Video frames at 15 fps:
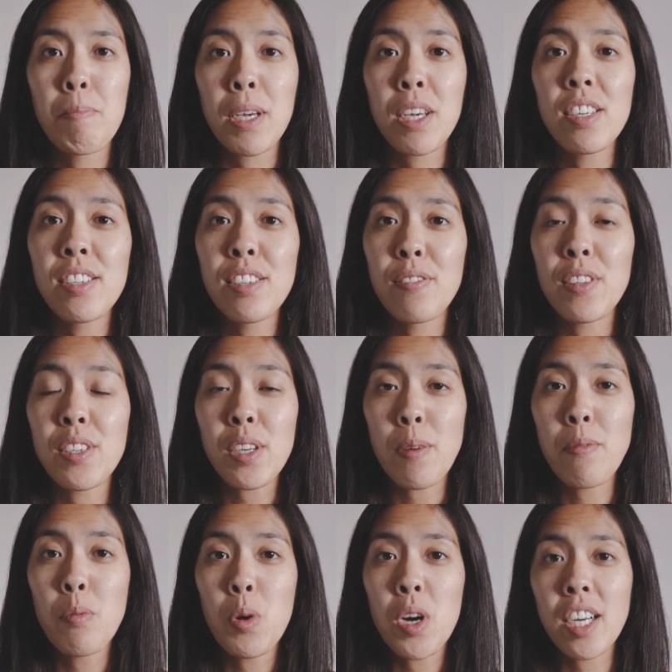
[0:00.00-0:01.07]
because of the
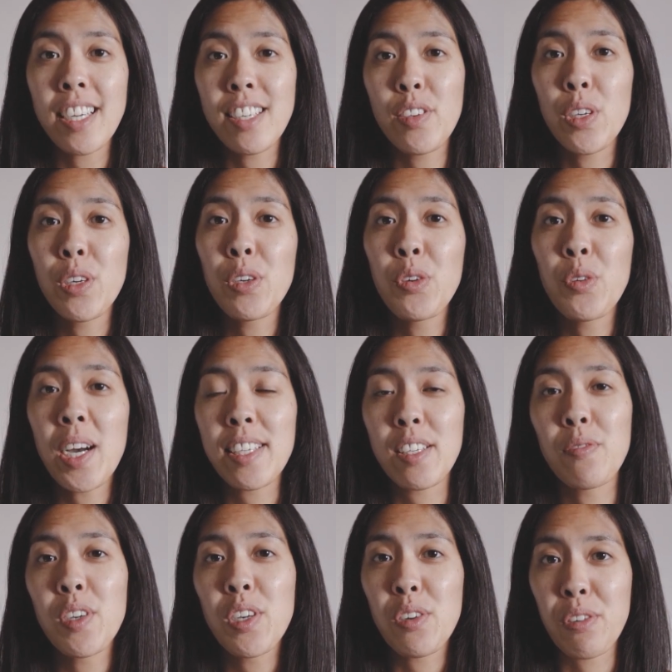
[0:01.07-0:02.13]
type of work I do as a
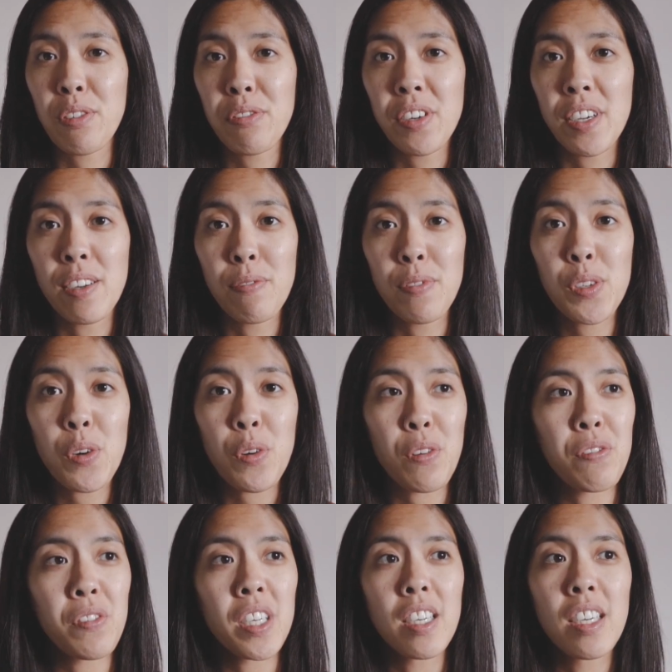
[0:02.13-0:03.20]
videographer and
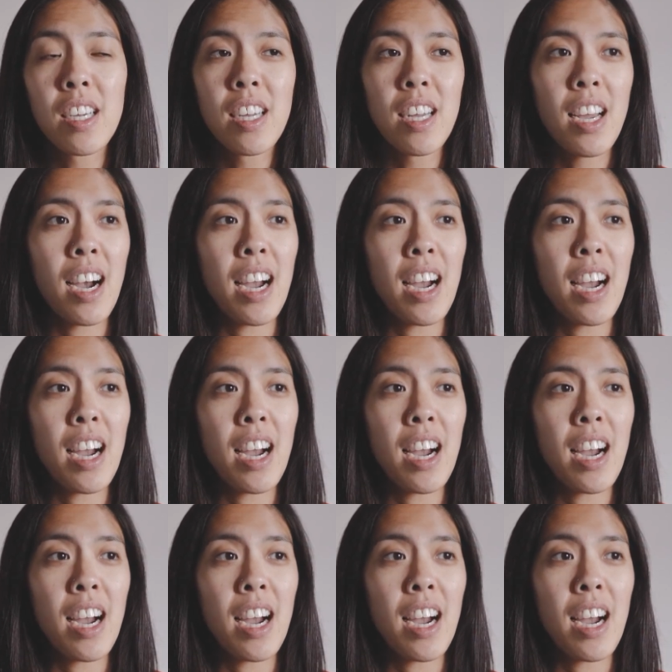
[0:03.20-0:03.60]
photographer,